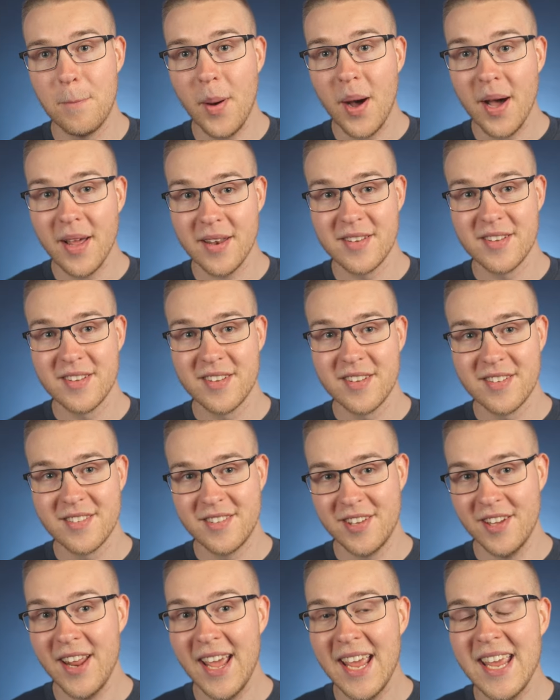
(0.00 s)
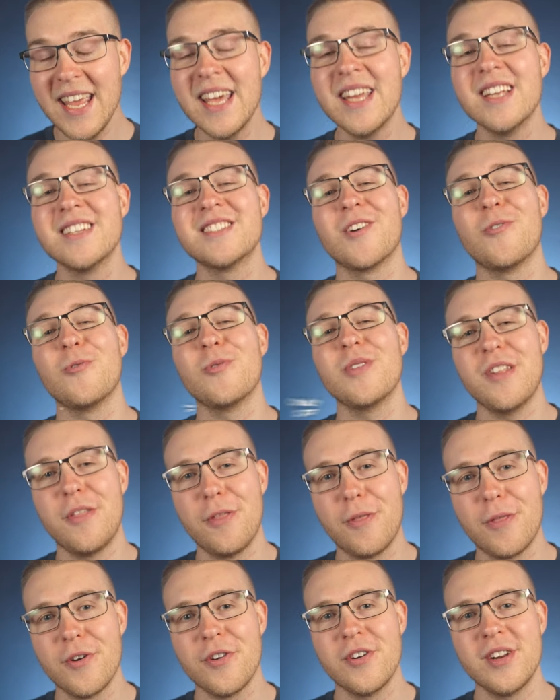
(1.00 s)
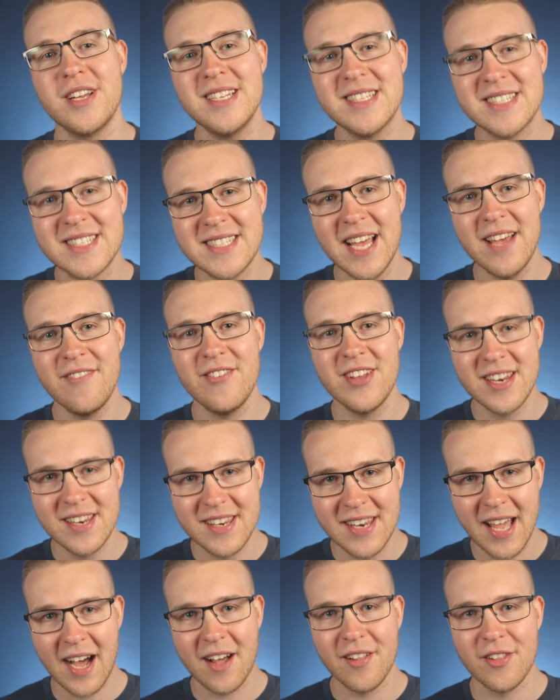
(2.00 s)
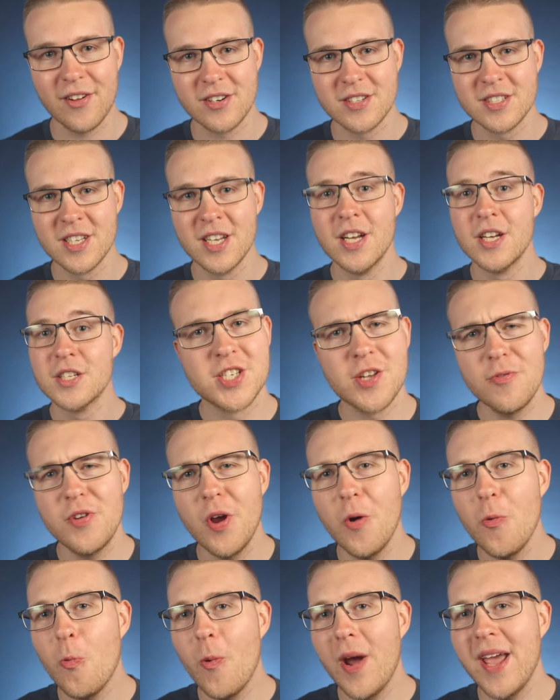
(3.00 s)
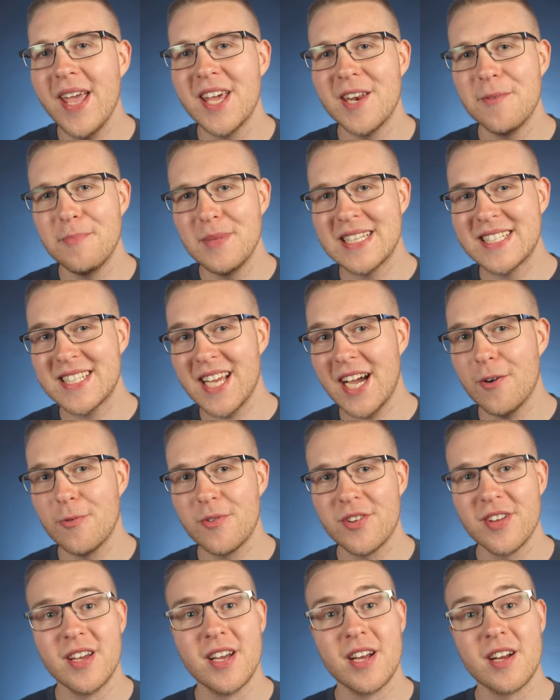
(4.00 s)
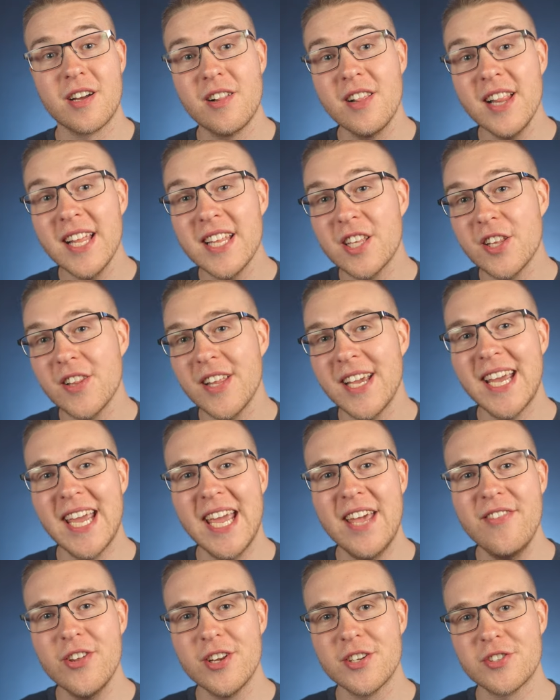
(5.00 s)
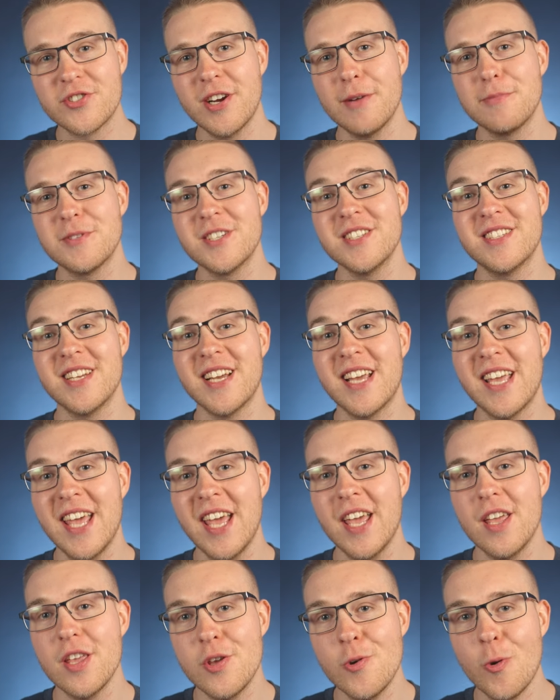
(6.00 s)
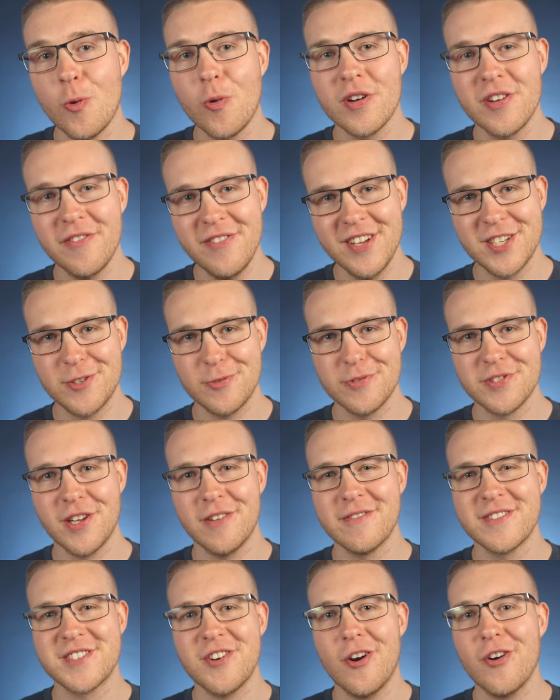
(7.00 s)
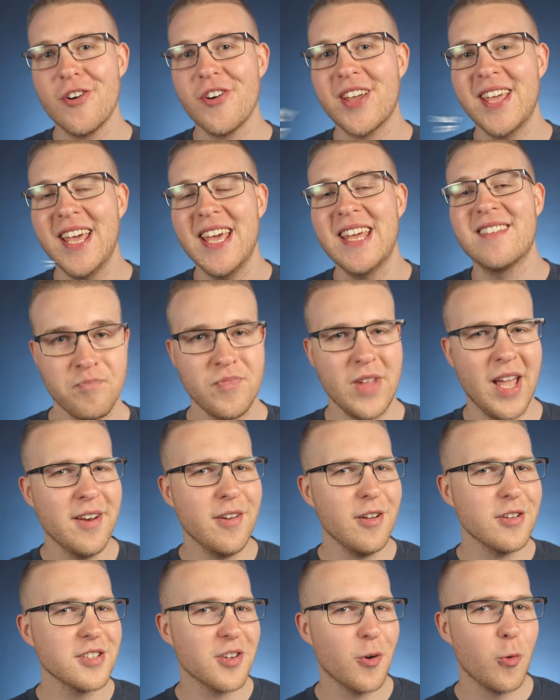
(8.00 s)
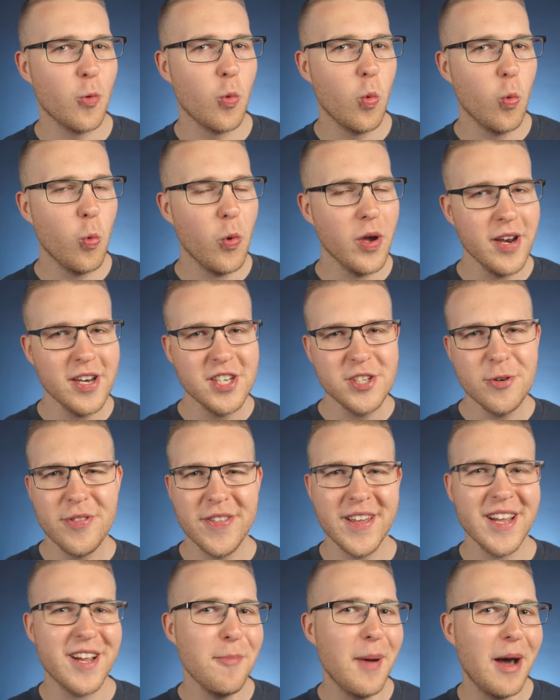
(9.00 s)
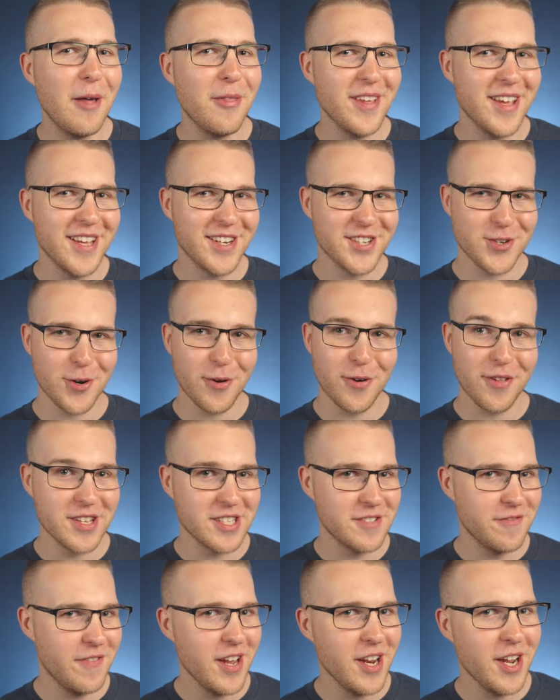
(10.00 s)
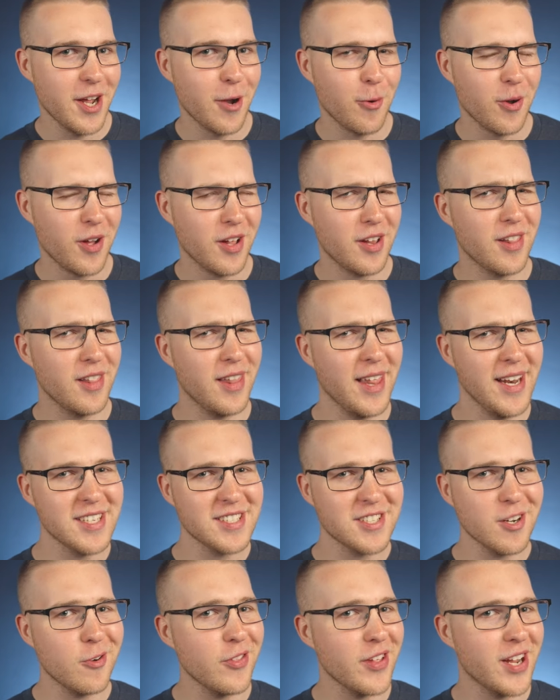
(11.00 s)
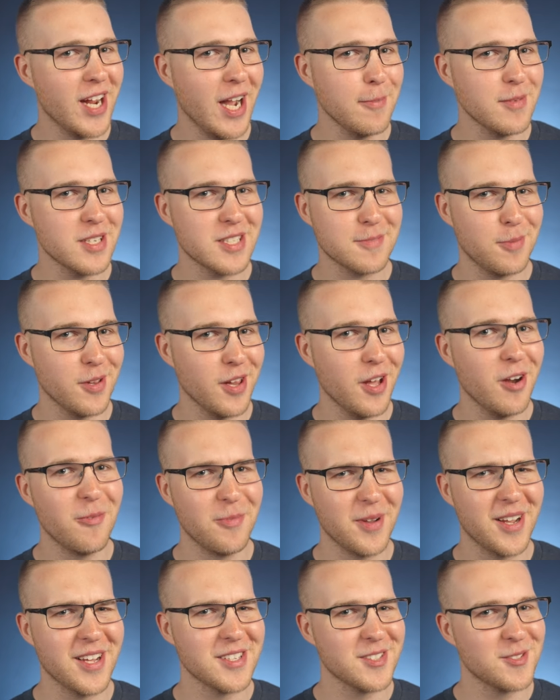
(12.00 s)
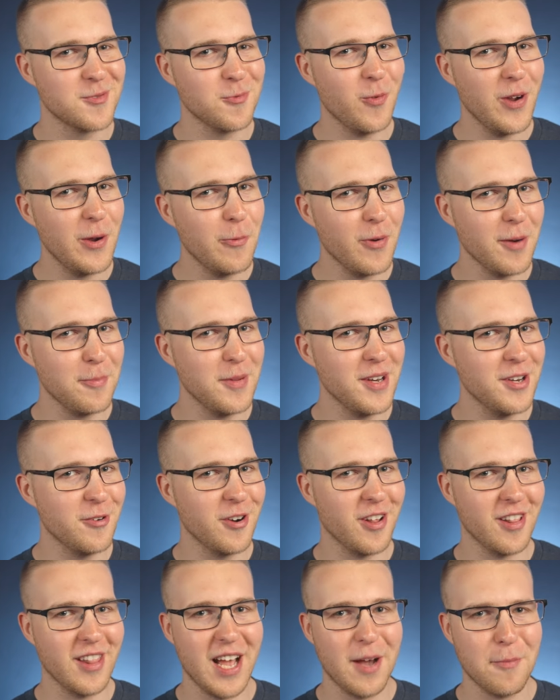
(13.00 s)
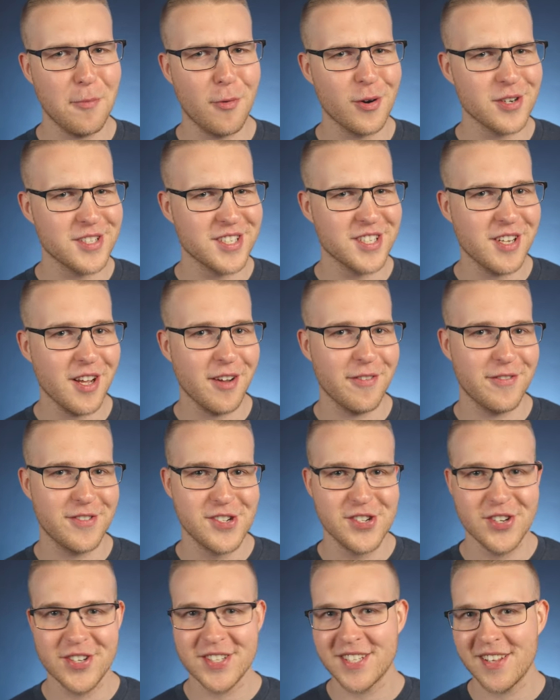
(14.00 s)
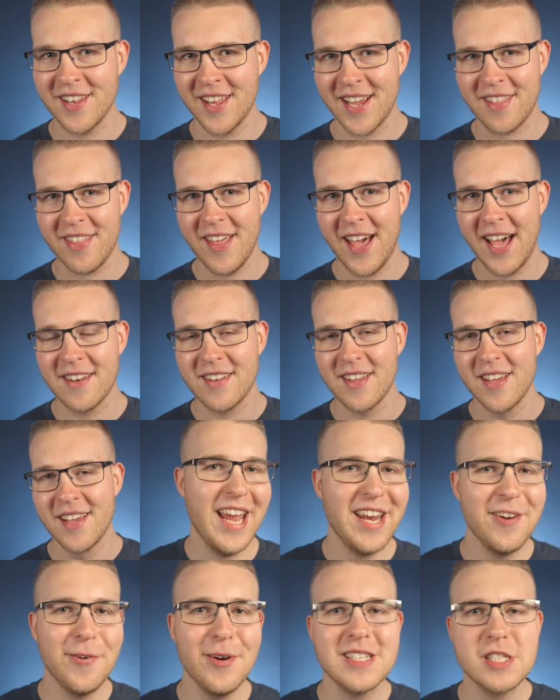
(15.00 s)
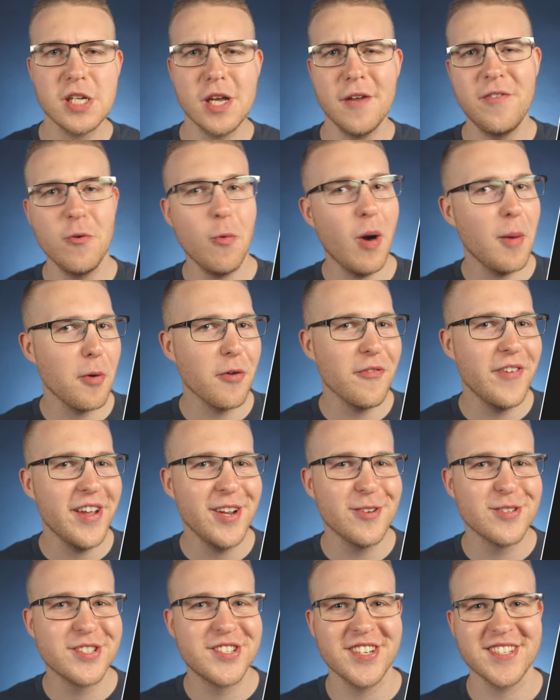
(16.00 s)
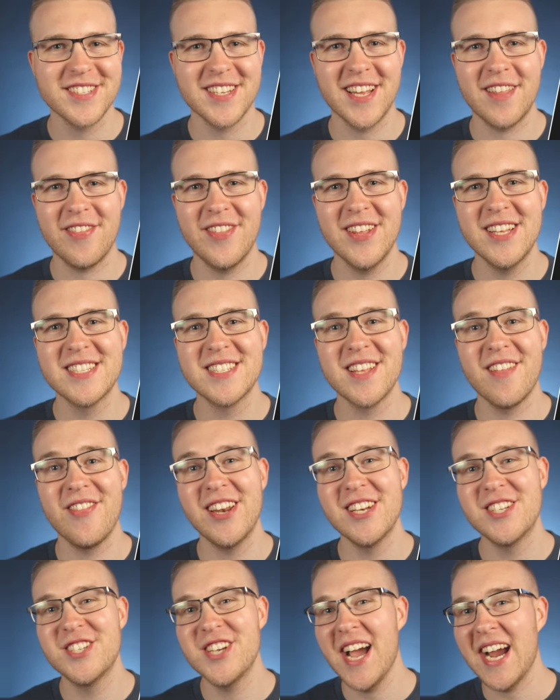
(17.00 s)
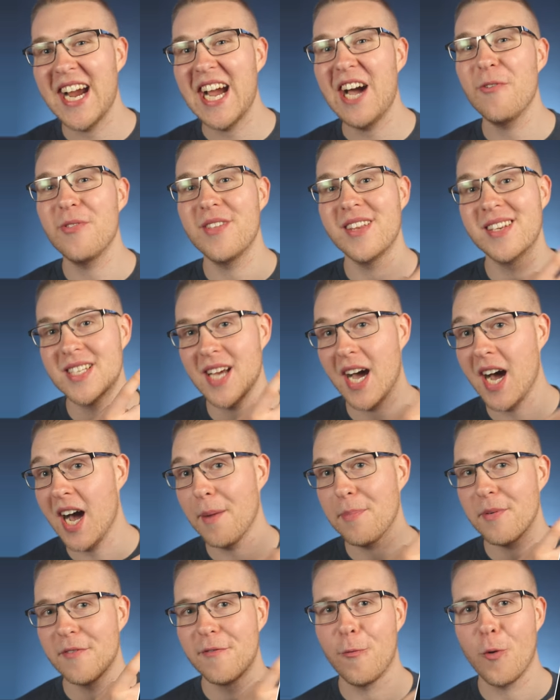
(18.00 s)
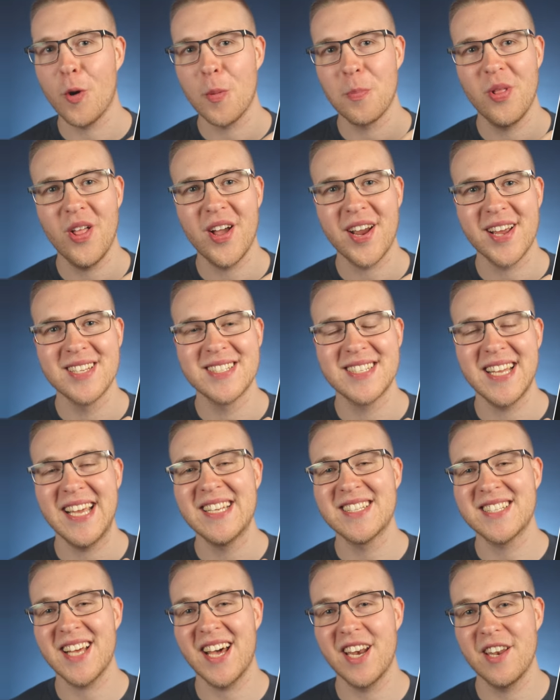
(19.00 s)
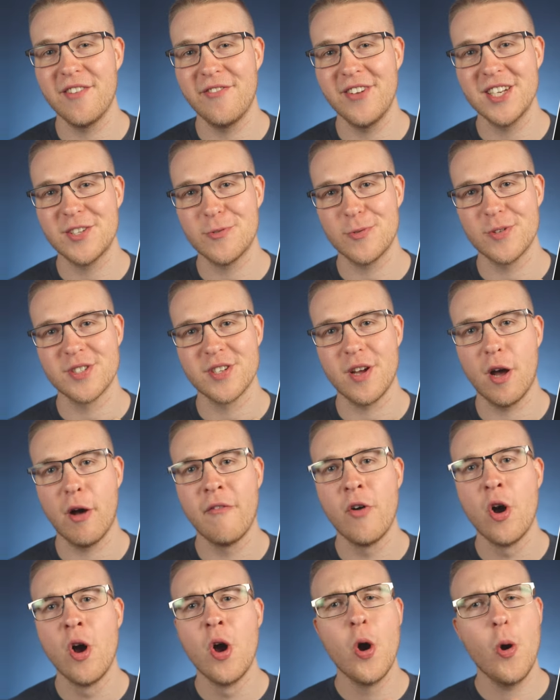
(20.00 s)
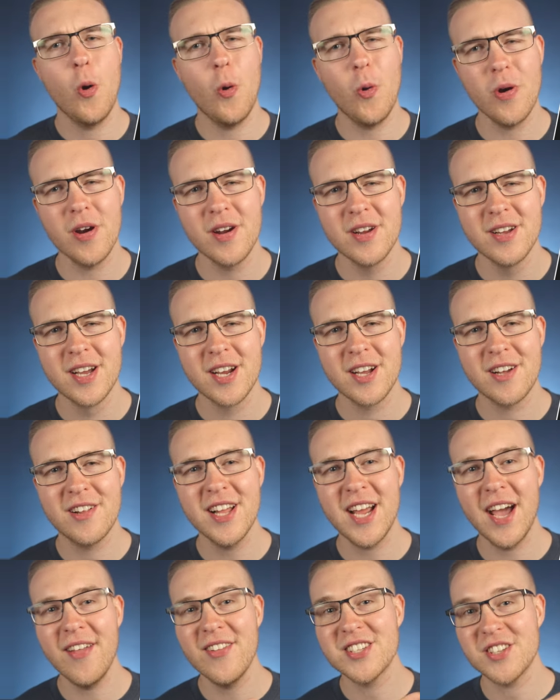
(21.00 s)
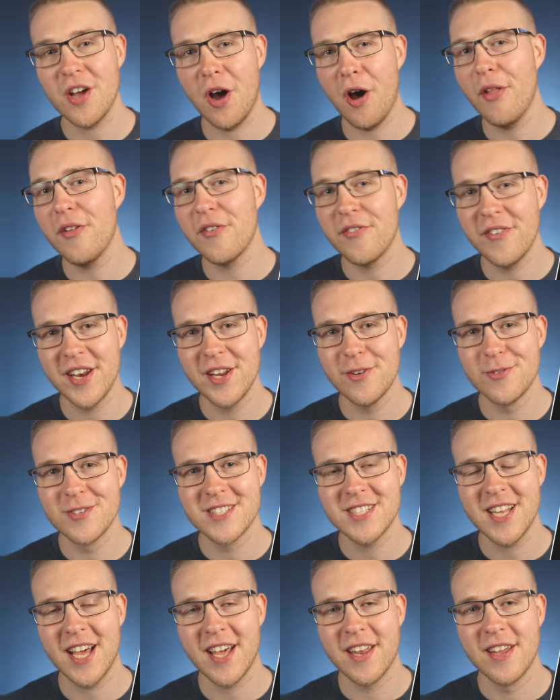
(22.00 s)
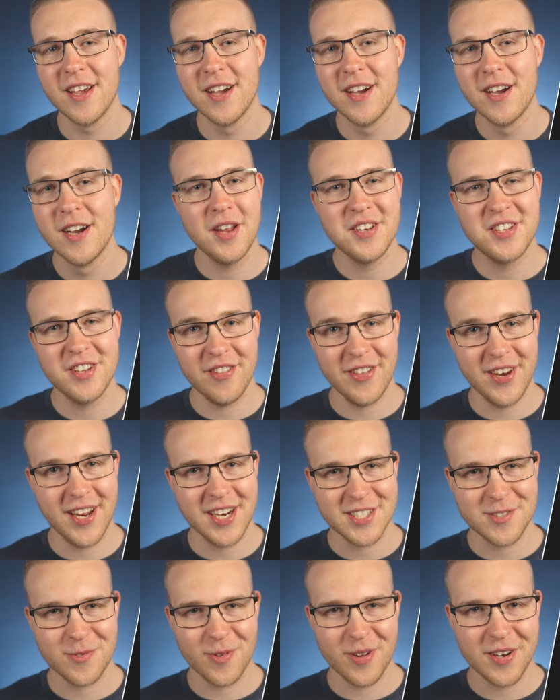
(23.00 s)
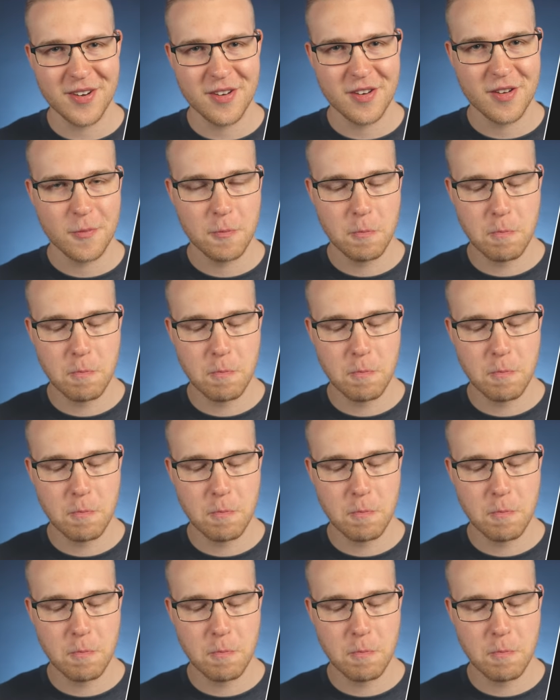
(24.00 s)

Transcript: but today it is only $37. So don't wait and miss out. Click the link in the description to get your DaVinci Resolve Starter Kit. And also, what did you think about the intro to this video? Let us know in the comments below because we want to be doing a lot more stuff just like that. Anyways, if you want more videos just like this, then check out the top 4 plugins inside of DaVinci Resolve or click on this other video instead. Until the next one,